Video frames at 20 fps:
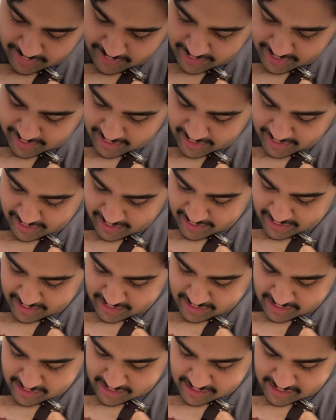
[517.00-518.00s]
it.
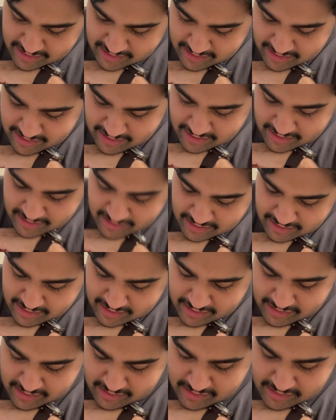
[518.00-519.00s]
My
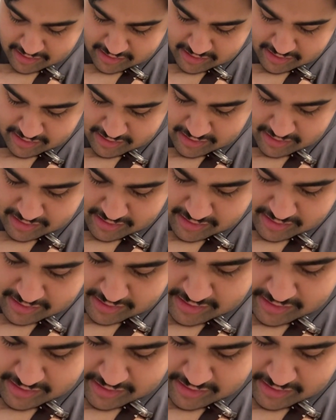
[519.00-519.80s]
frozen food.